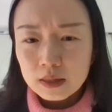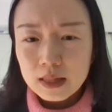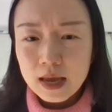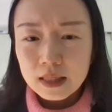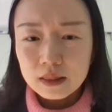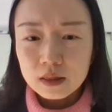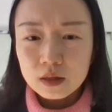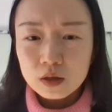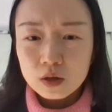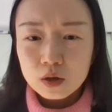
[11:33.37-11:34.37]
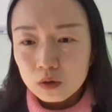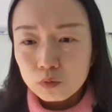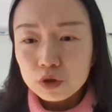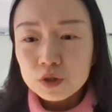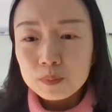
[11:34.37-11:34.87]
then
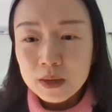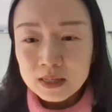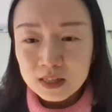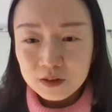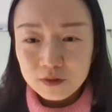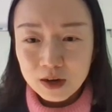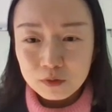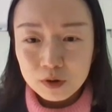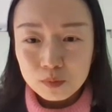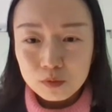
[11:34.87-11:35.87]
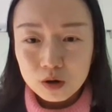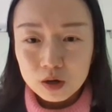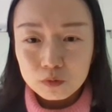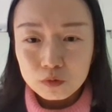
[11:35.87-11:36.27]
which basic variable